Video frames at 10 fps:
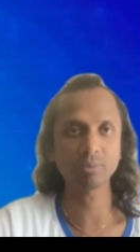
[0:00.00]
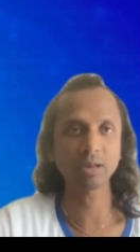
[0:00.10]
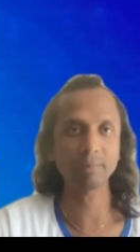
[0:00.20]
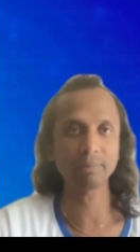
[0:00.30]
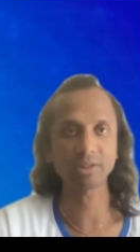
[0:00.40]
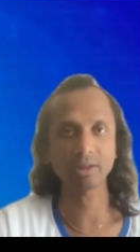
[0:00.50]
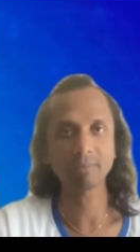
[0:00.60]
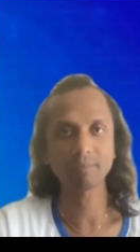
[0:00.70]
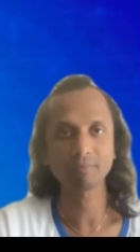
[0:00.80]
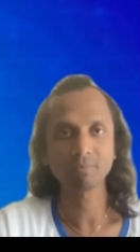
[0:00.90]
will happen then?
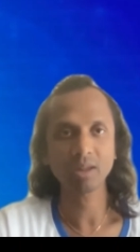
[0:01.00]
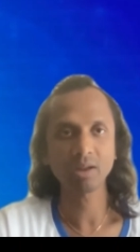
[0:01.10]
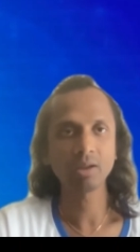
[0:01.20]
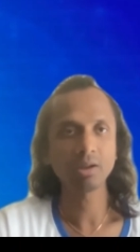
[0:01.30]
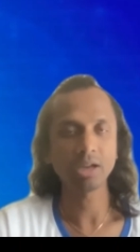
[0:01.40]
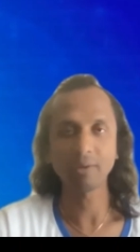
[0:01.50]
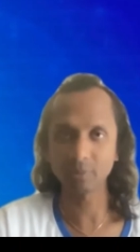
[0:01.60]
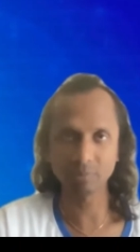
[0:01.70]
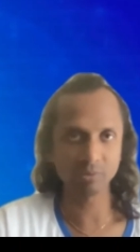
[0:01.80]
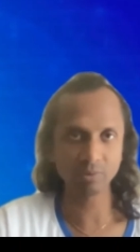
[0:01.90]

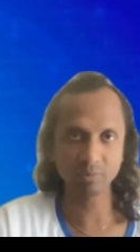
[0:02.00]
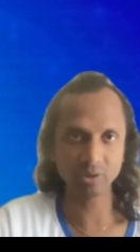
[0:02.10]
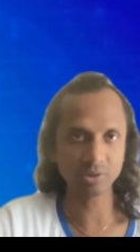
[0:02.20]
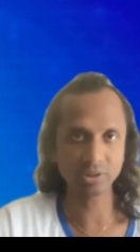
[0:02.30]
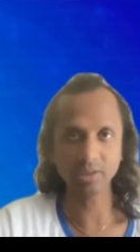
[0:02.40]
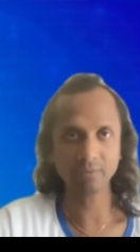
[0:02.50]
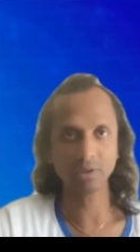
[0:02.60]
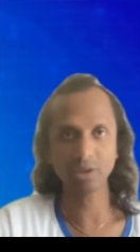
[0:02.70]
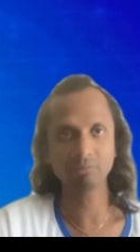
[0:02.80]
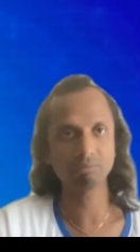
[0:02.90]
Everybody will be on the tier
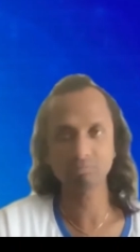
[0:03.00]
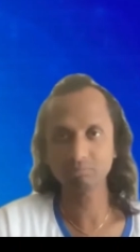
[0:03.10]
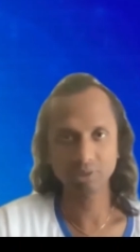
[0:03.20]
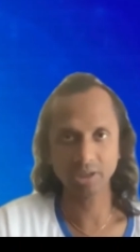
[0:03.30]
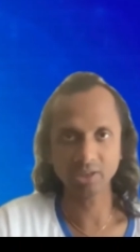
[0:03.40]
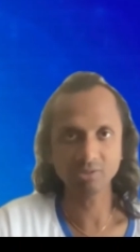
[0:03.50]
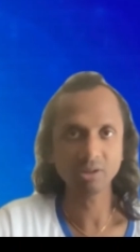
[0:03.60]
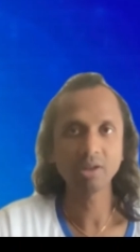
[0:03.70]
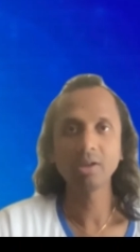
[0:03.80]
5. Yes.